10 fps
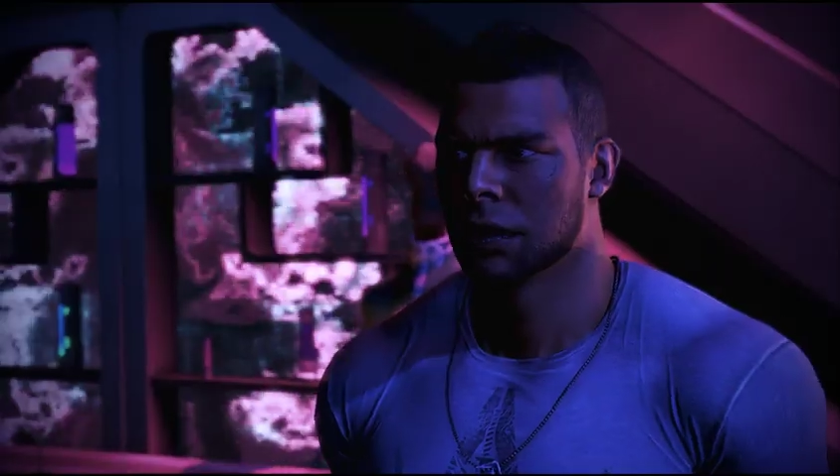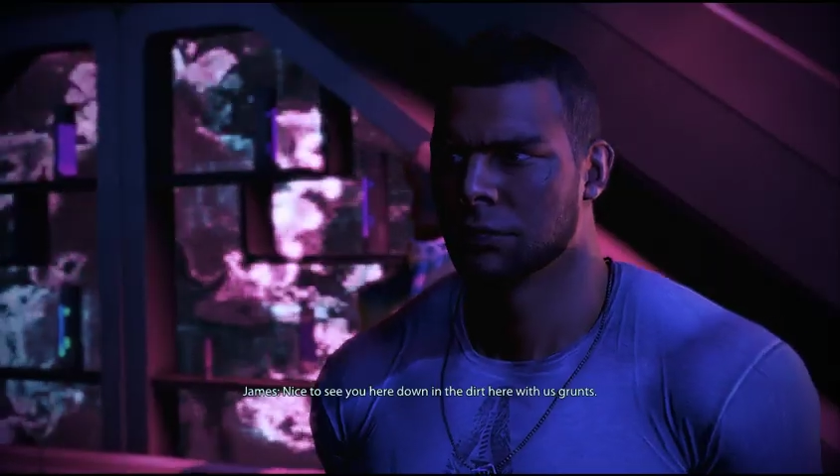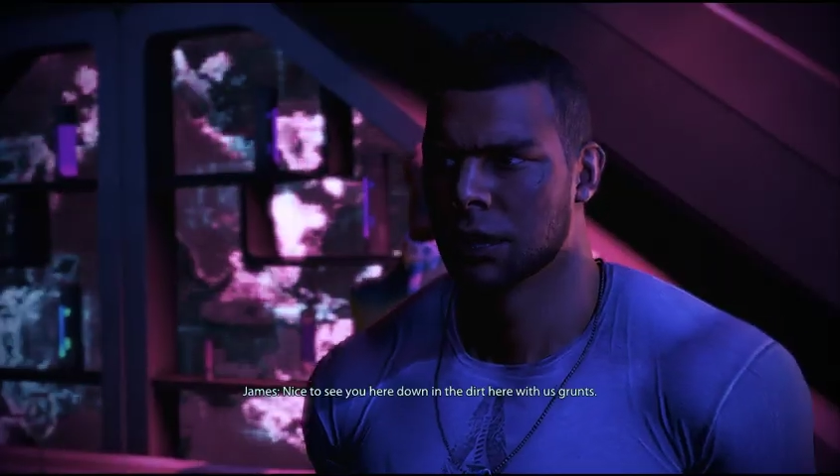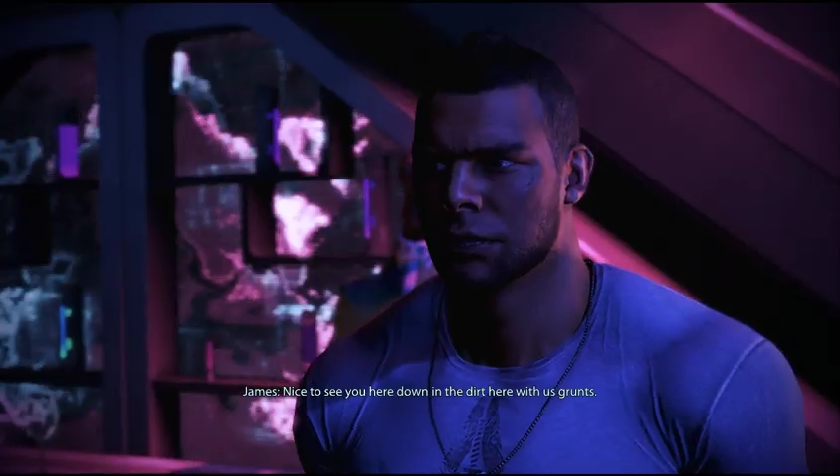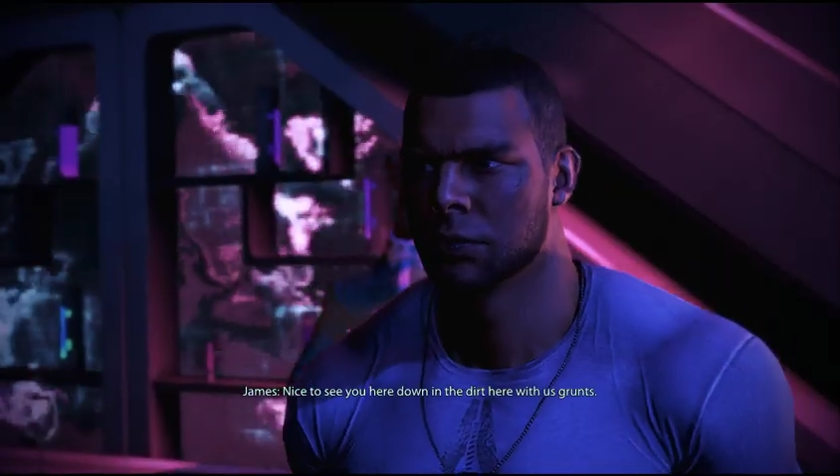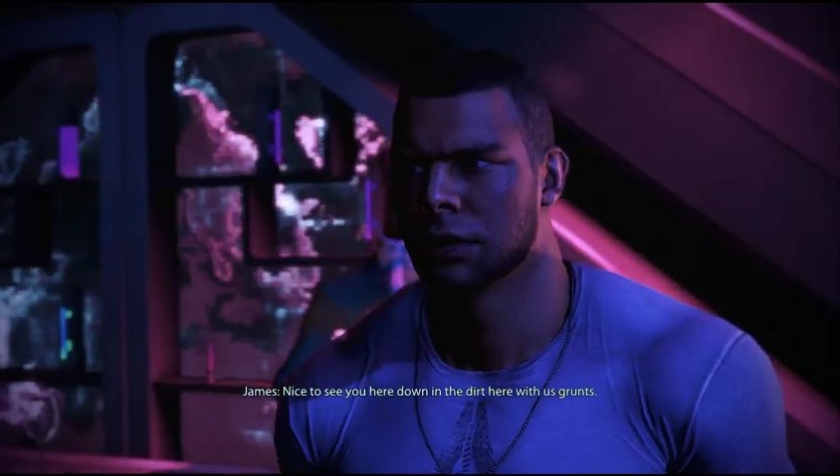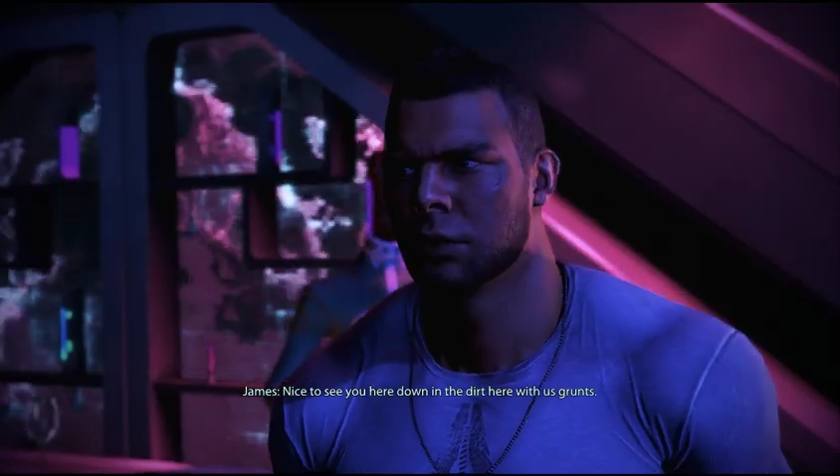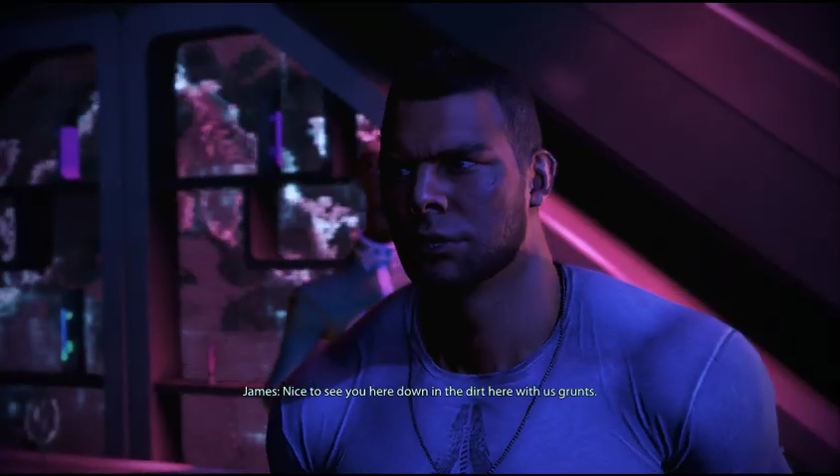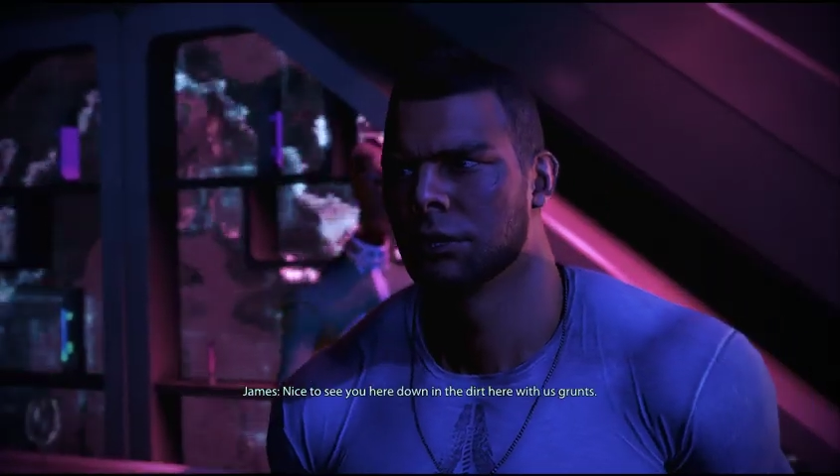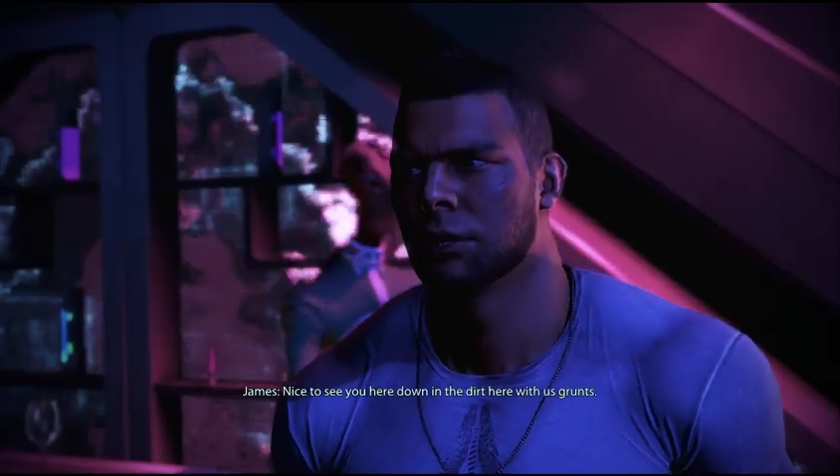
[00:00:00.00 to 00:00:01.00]
Nice to see you
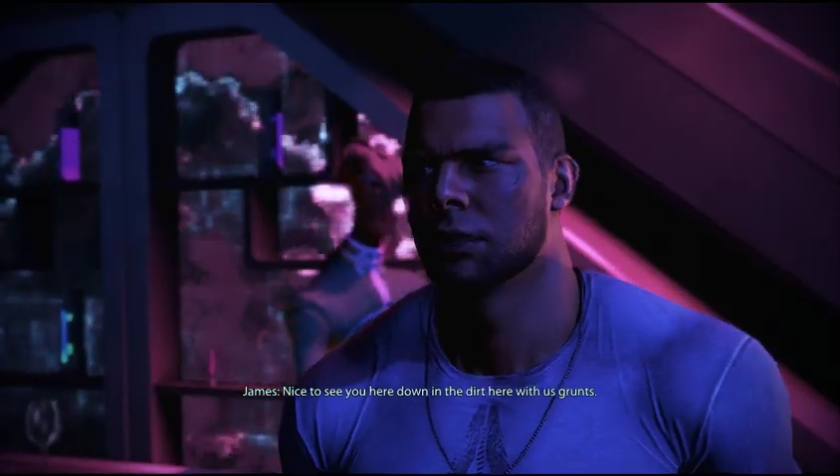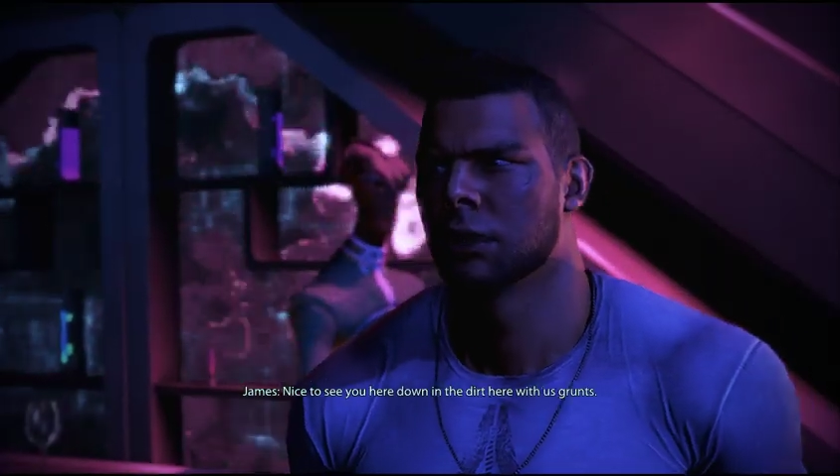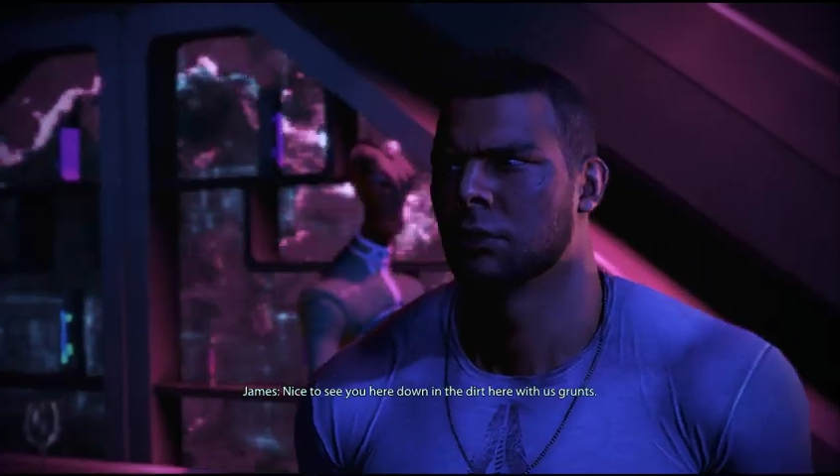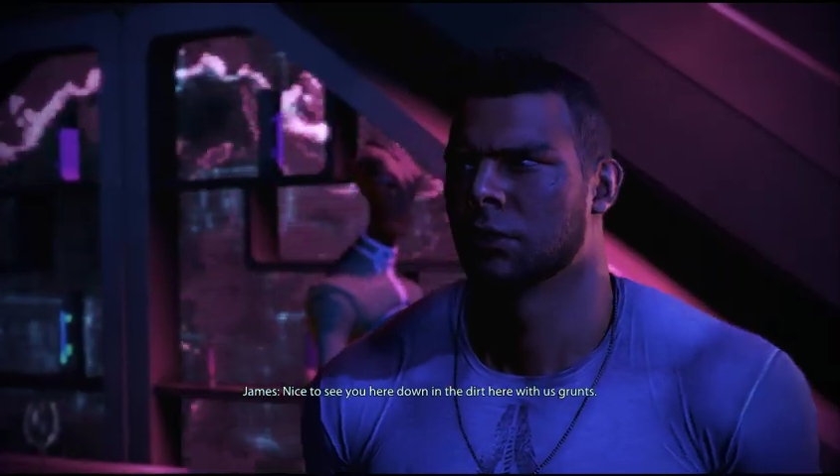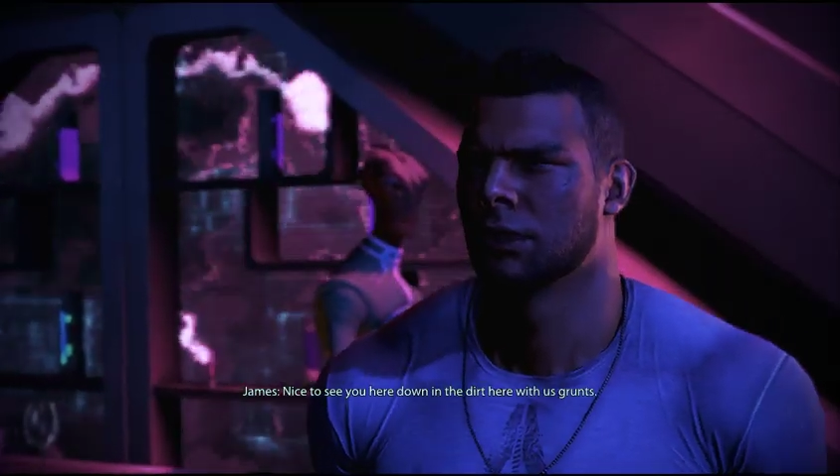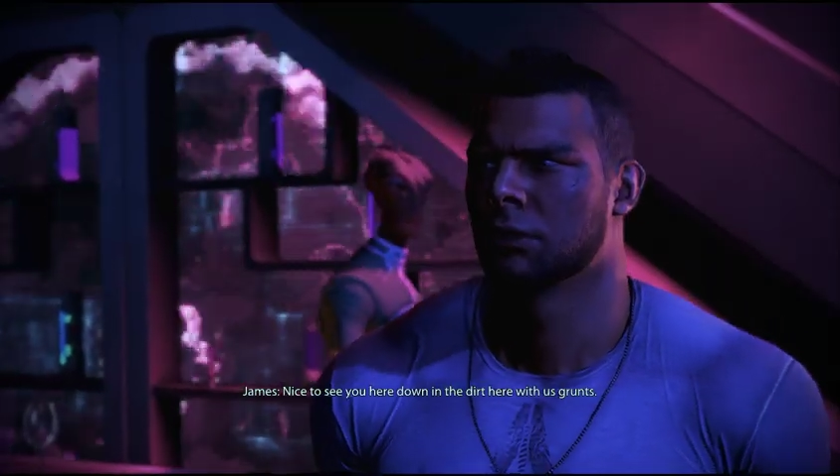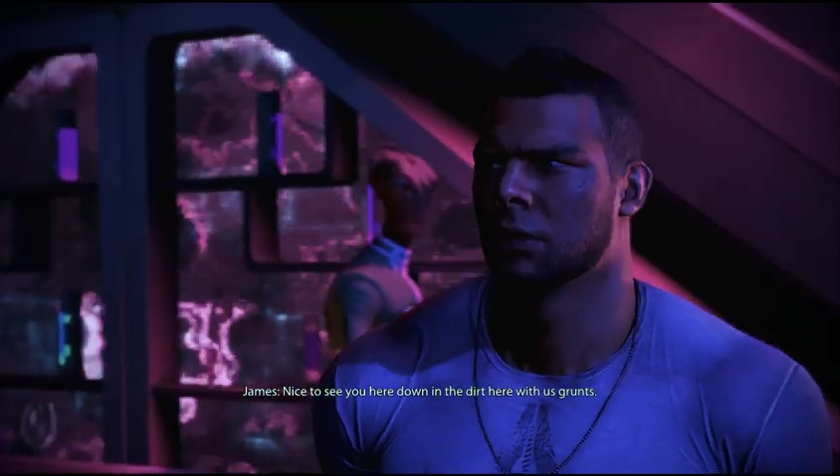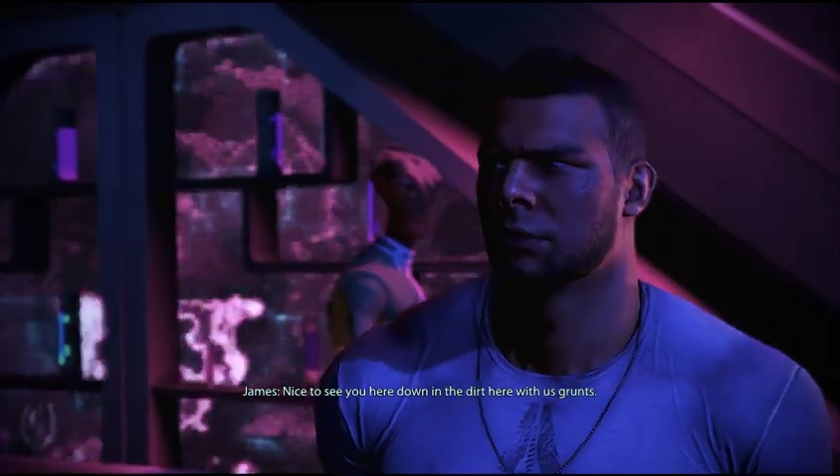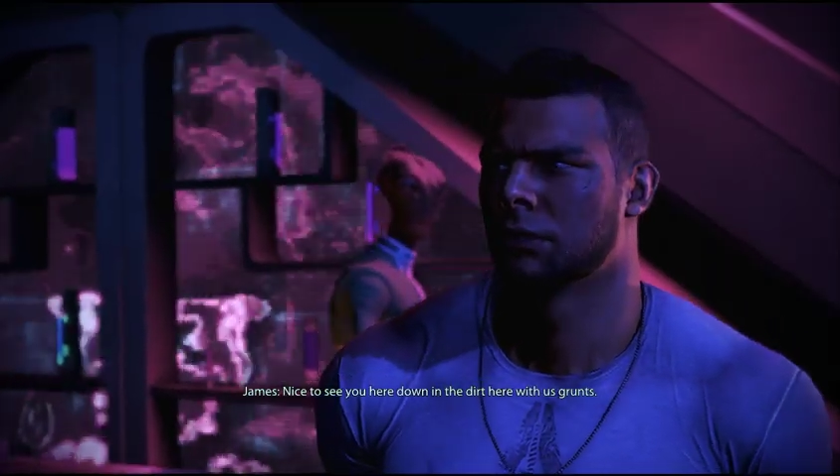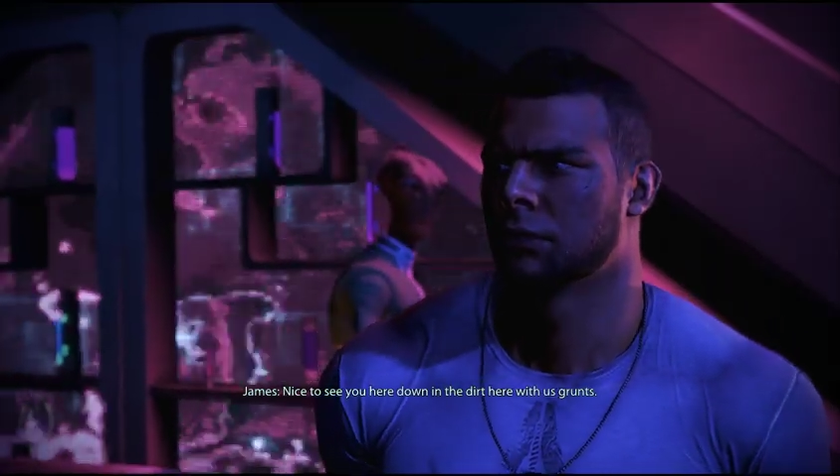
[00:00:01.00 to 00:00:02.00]
down here in the dirt with us
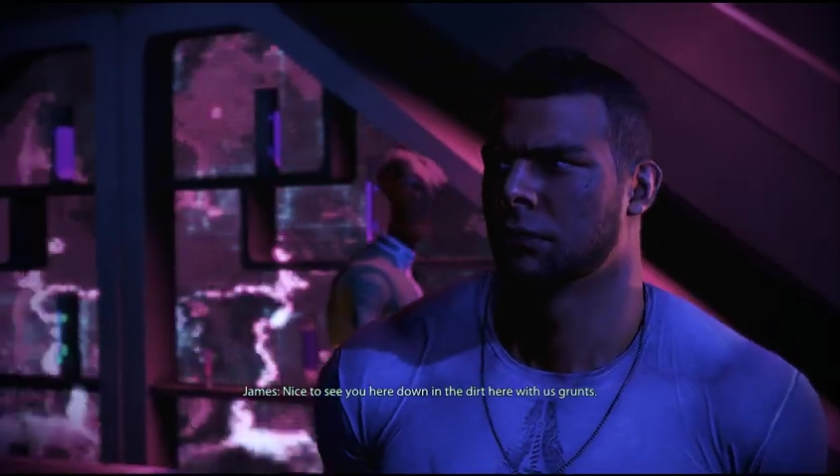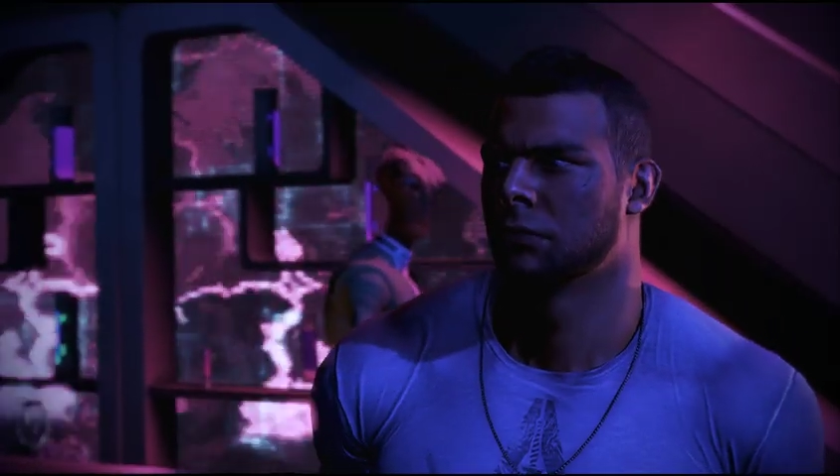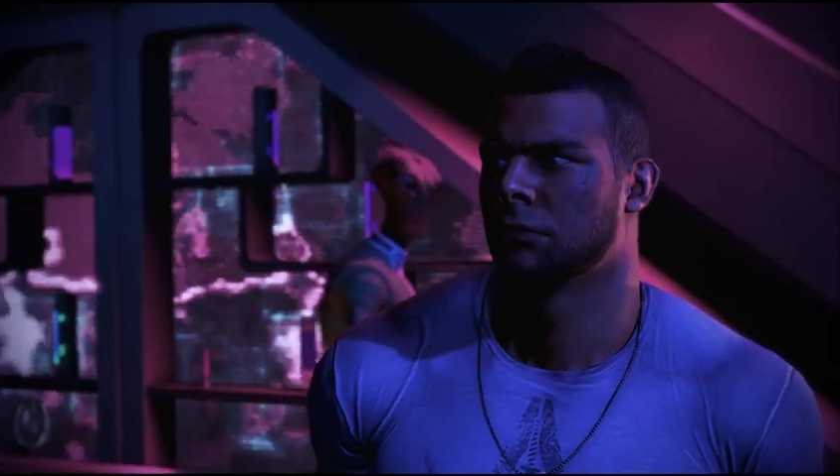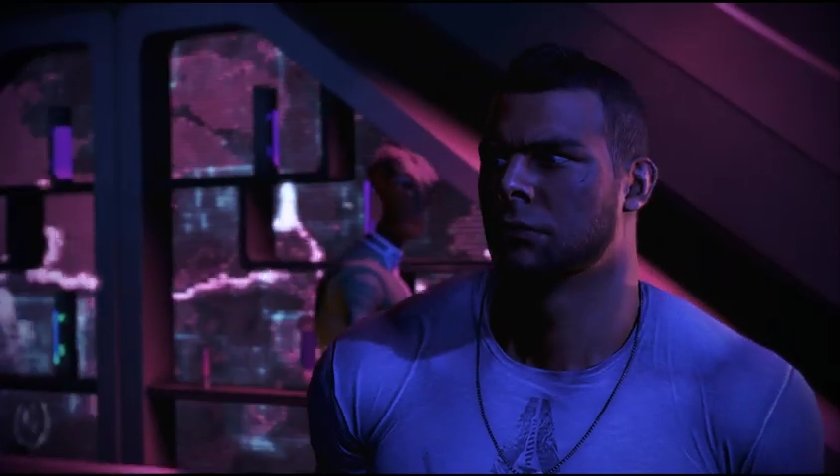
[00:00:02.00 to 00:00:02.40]
grunts.